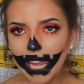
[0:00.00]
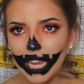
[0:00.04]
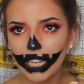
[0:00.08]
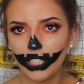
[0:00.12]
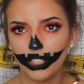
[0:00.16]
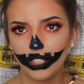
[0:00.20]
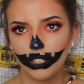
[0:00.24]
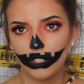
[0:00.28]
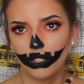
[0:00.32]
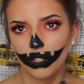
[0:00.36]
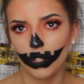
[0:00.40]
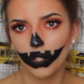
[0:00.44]

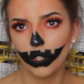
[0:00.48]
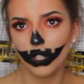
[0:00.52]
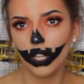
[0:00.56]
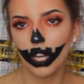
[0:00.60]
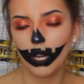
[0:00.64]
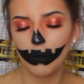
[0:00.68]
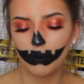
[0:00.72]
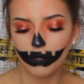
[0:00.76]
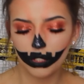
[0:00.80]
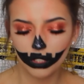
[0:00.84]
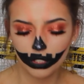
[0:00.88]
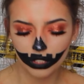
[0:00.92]
lashes on,
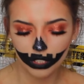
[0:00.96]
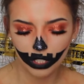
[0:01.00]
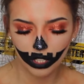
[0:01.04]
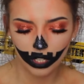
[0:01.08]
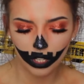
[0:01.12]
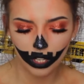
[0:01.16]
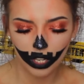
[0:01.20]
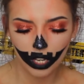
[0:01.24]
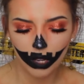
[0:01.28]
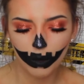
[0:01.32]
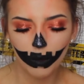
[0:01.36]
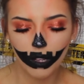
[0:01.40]
I'm just going
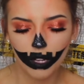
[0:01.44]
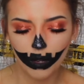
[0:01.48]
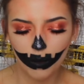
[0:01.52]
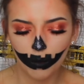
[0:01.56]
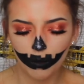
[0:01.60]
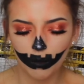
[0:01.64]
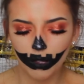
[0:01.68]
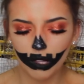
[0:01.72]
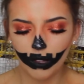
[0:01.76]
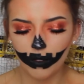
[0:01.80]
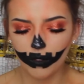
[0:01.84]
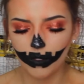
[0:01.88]
to go
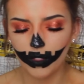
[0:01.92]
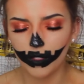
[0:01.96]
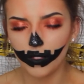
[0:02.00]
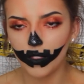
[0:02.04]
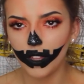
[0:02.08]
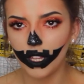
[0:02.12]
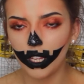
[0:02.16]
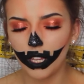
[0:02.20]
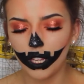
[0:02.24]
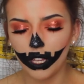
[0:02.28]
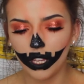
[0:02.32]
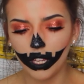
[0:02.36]
in with
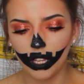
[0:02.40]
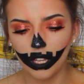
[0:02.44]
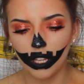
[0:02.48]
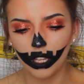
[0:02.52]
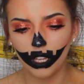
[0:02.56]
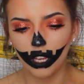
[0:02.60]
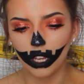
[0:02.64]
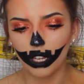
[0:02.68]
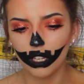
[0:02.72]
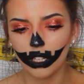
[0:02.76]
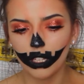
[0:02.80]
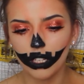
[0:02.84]

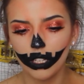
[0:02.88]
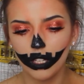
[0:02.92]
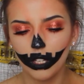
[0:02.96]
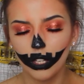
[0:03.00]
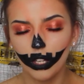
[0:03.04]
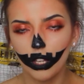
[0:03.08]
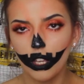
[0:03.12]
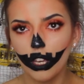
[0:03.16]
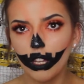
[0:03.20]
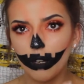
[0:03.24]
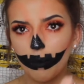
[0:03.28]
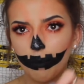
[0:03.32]
the
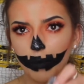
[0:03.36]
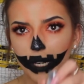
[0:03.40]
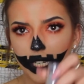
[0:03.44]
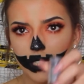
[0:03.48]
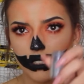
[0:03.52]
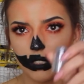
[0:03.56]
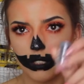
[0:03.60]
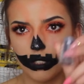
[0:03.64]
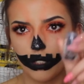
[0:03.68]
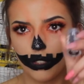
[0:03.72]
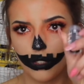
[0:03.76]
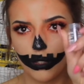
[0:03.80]

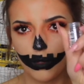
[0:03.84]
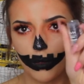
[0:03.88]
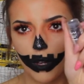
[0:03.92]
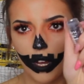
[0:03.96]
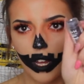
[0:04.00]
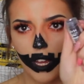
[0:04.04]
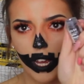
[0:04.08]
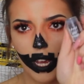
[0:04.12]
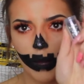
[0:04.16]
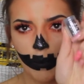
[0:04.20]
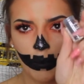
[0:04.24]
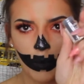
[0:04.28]
Gunmetal
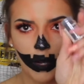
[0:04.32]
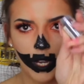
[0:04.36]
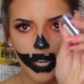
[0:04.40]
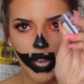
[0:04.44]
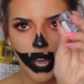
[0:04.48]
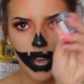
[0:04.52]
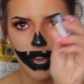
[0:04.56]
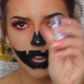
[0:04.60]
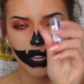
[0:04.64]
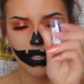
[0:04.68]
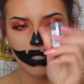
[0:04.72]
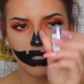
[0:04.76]

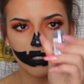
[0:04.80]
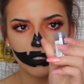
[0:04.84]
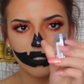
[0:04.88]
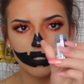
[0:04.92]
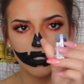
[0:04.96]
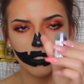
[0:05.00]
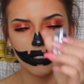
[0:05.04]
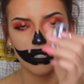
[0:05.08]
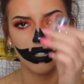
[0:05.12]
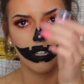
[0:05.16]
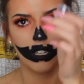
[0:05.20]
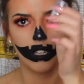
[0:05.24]

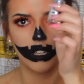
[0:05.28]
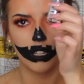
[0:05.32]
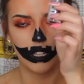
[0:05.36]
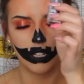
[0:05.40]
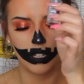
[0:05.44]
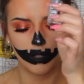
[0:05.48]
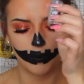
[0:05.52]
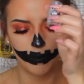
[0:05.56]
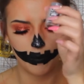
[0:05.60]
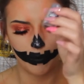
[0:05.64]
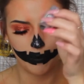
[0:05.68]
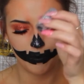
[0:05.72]
NYX
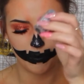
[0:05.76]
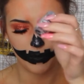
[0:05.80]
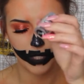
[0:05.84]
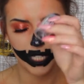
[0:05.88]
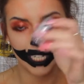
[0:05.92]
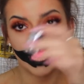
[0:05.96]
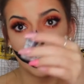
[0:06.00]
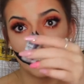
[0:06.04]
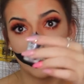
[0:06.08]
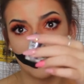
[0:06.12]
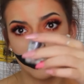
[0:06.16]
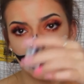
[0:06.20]

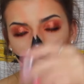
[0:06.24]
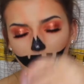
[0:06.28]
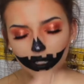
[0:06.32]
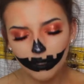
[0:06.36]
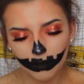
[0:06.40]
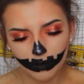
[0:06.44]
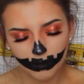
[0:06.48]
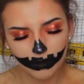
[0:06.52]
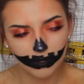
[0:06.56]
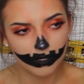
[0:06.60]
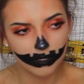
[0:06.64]
glitter